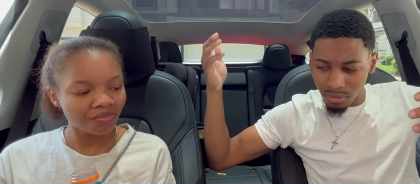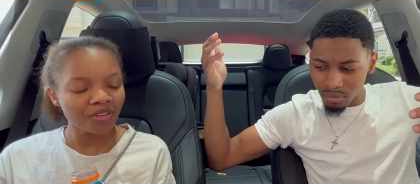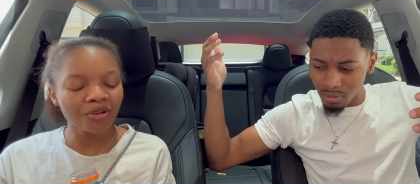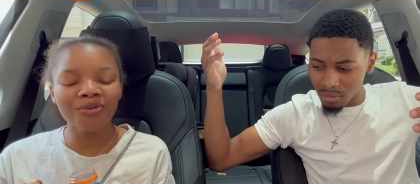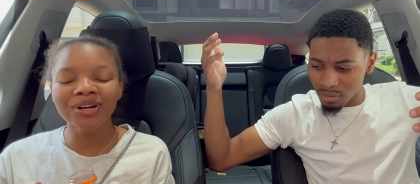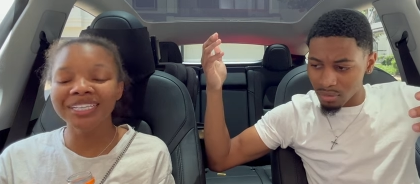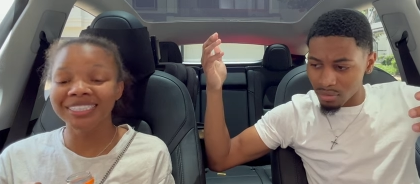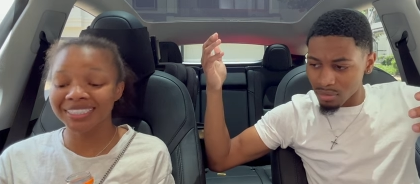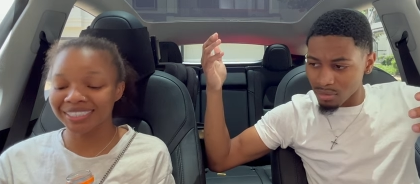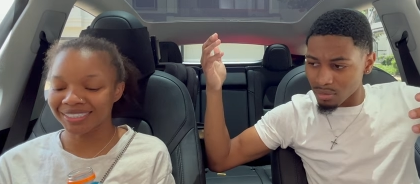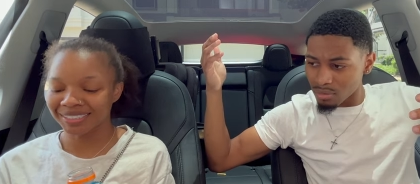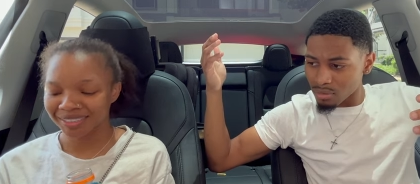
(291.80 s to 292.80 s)
Speaker 1: What is
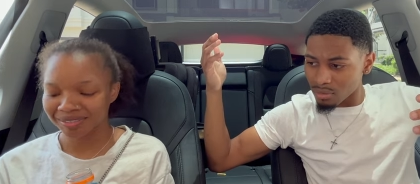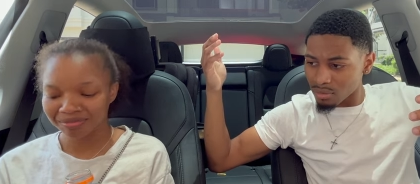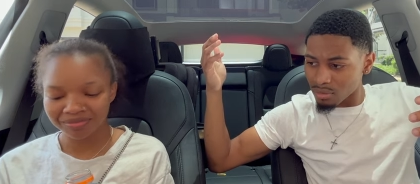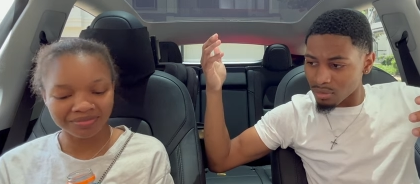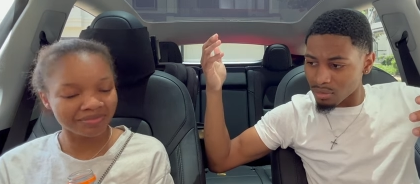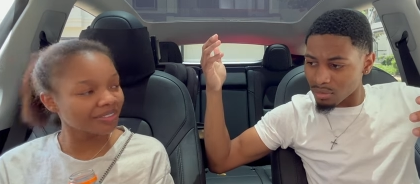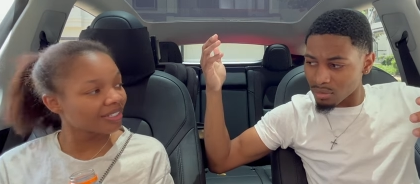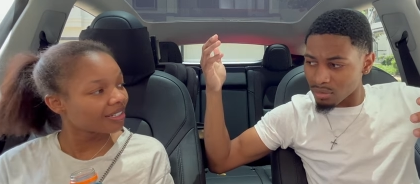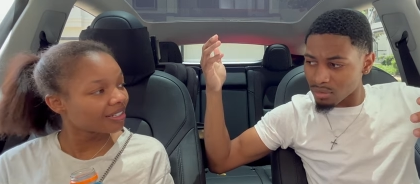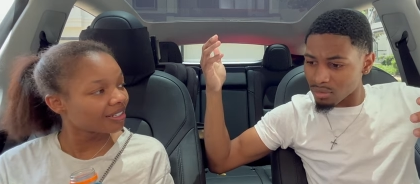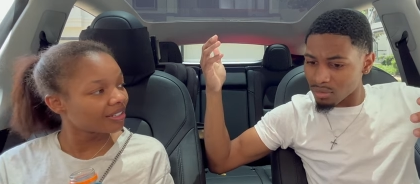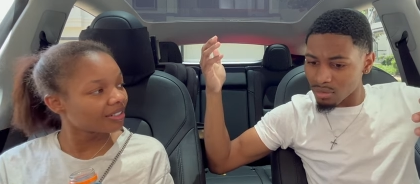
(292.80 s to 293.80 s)
this?
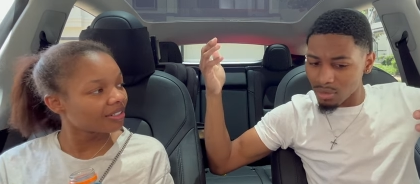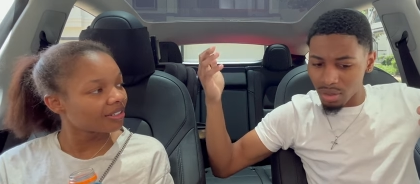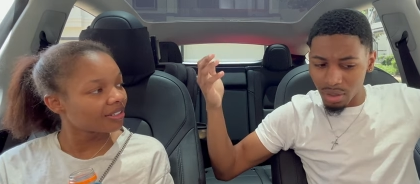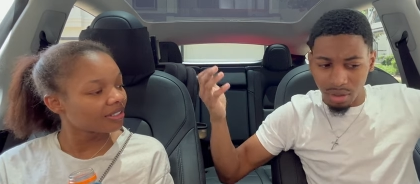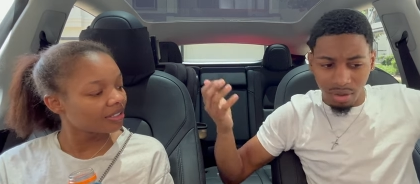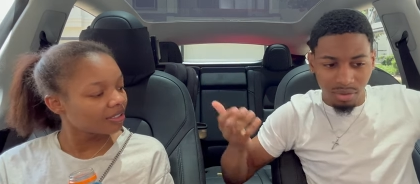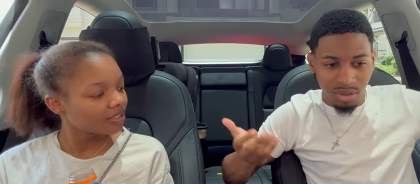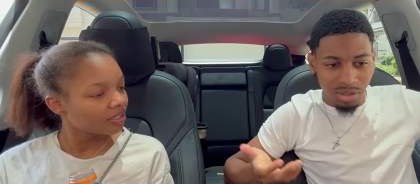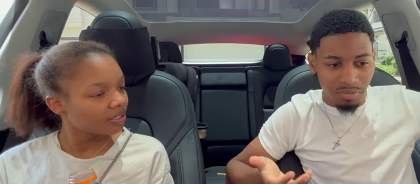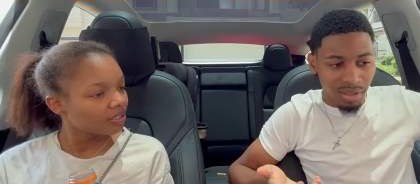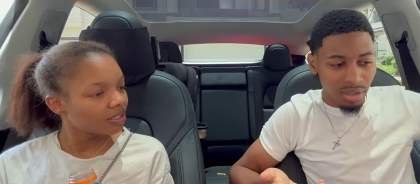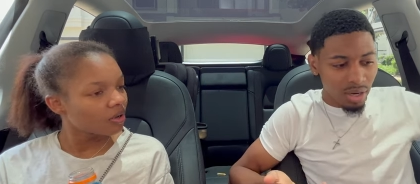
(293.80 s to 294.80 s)
the
Speaker 2: heck? You just
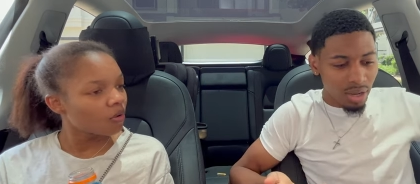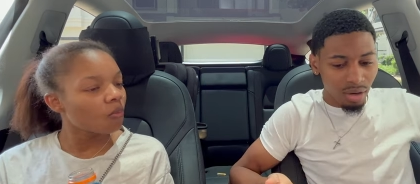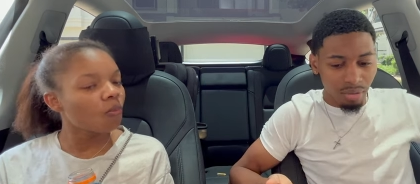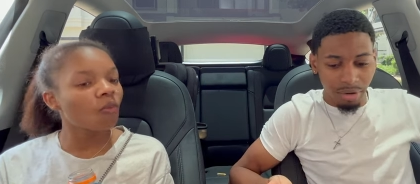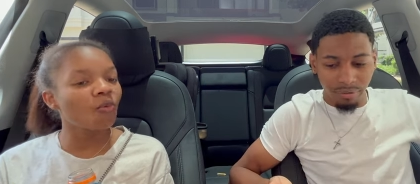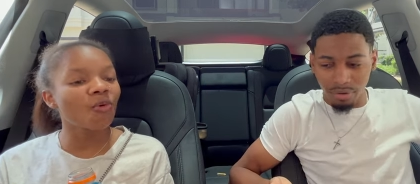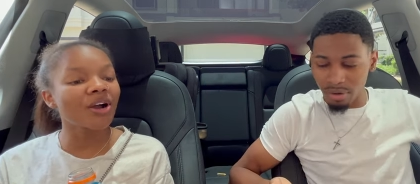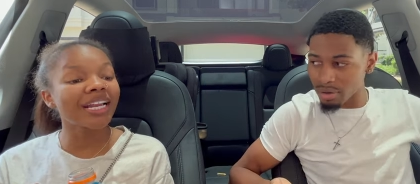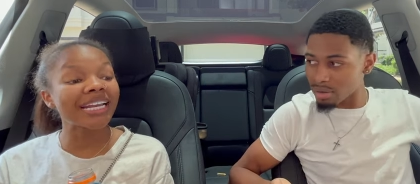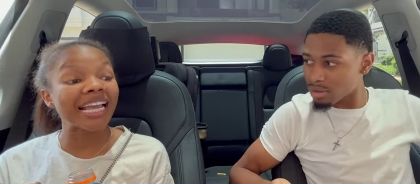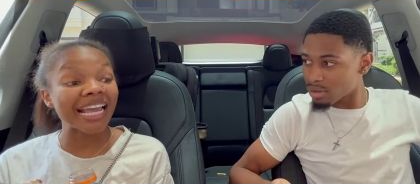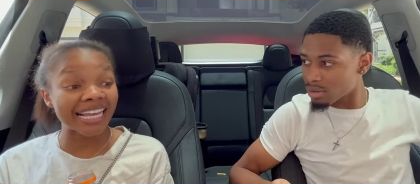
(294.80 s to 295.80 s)
spit that out
Speaker 1: on me, bro.
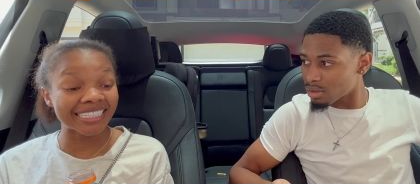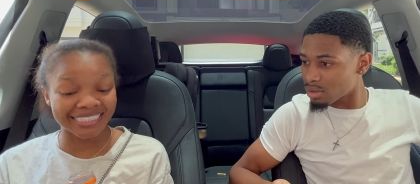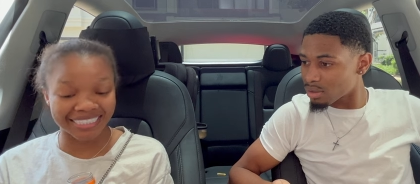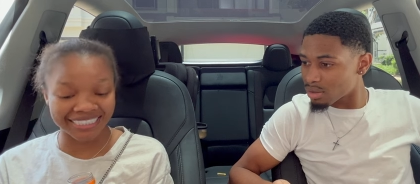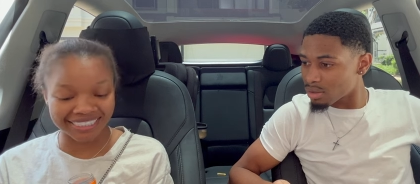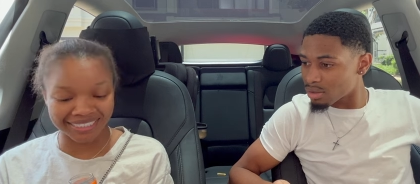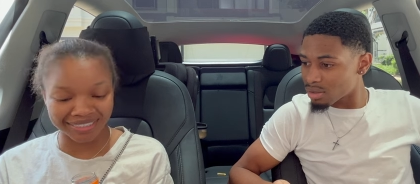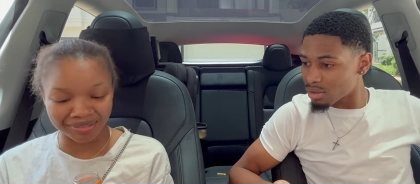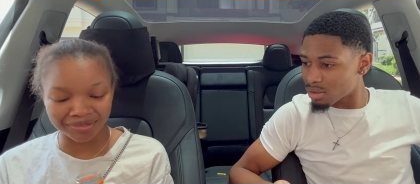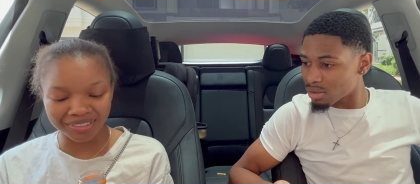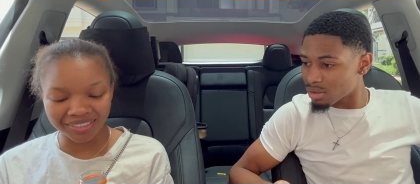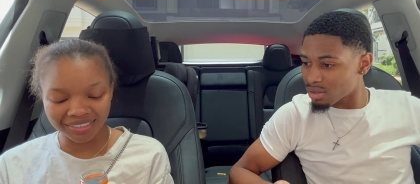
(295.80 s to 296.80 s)
What is this,
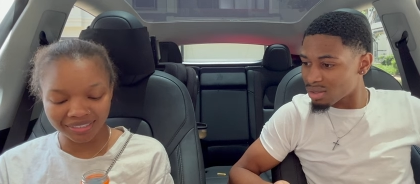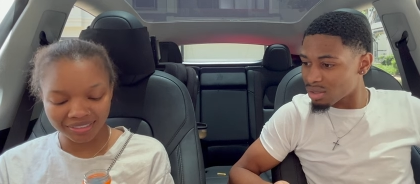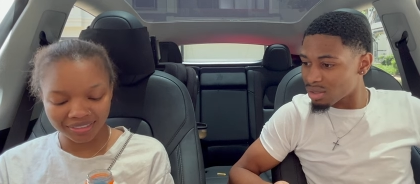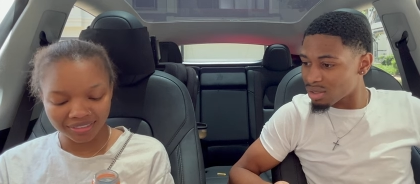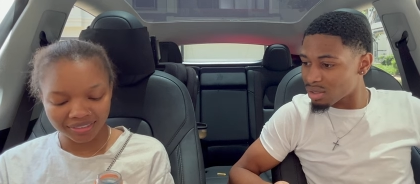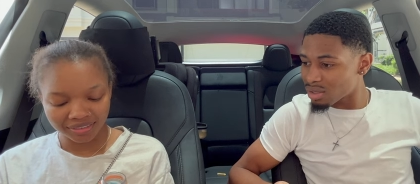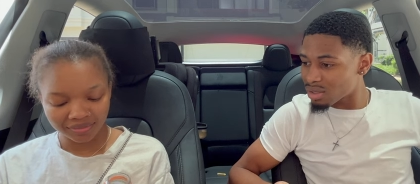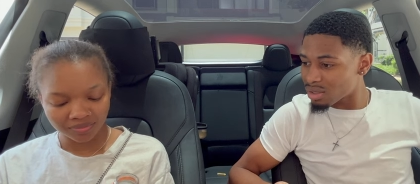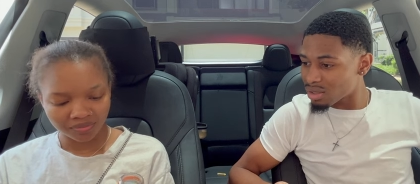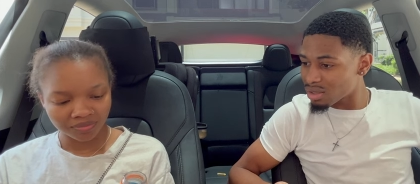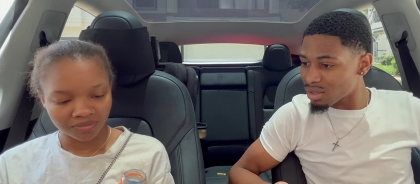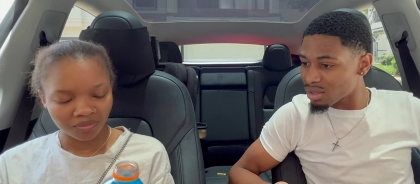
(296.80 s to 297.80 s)
Jimmy?
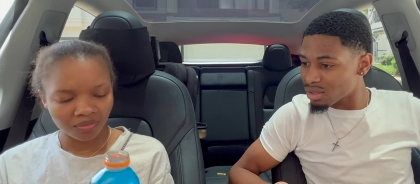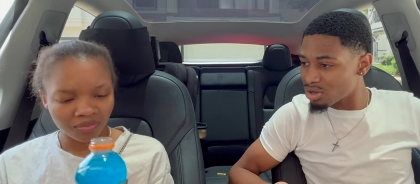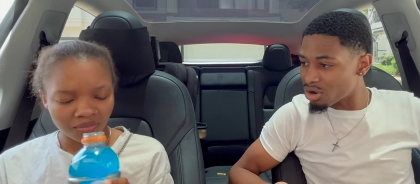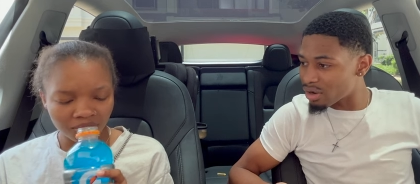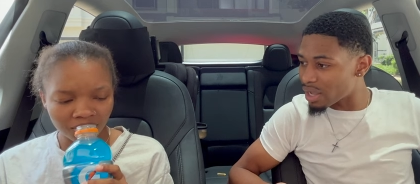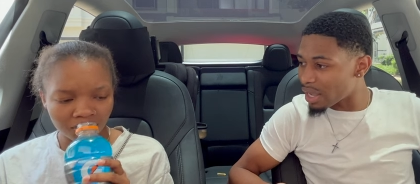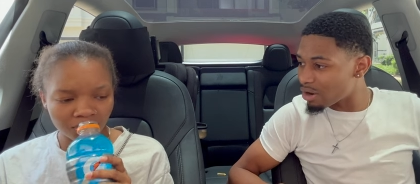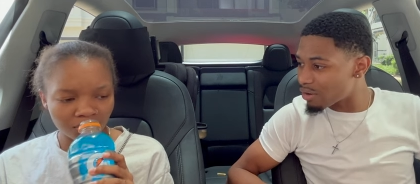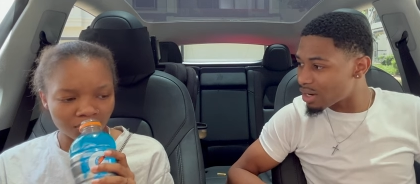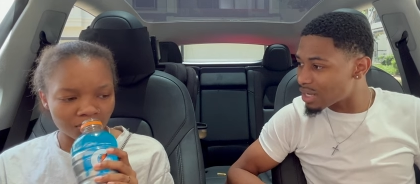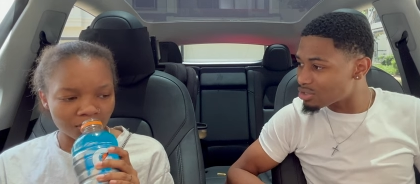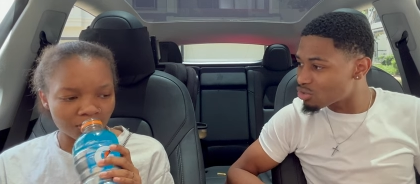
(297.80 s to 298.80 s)
Speaker 2: Your
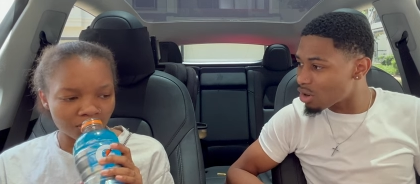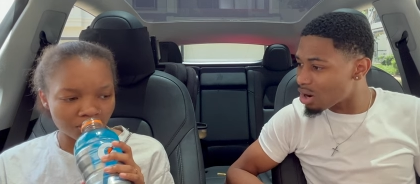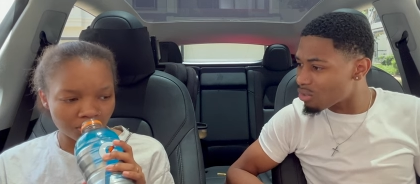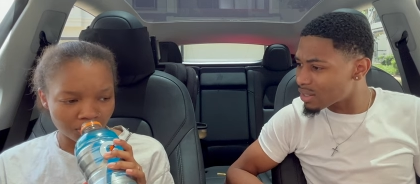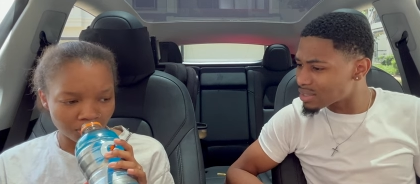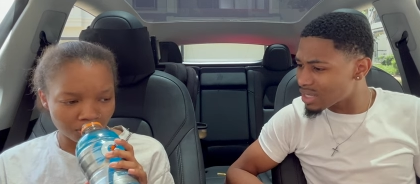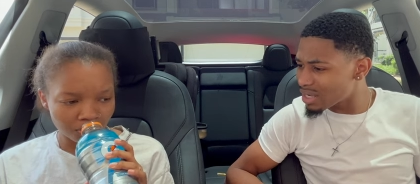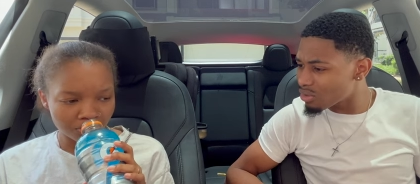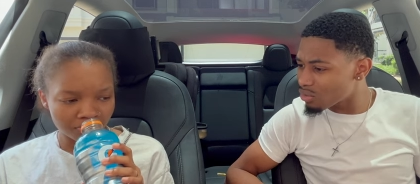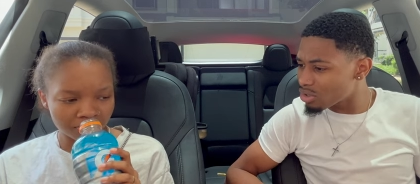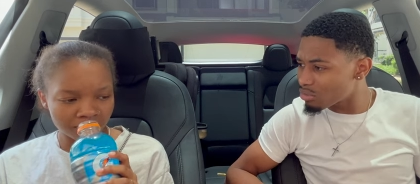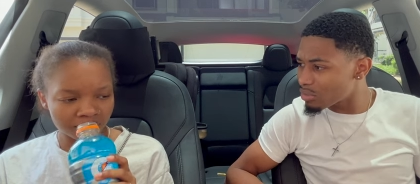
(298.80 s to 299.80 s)
Gatorade that you always get. What do you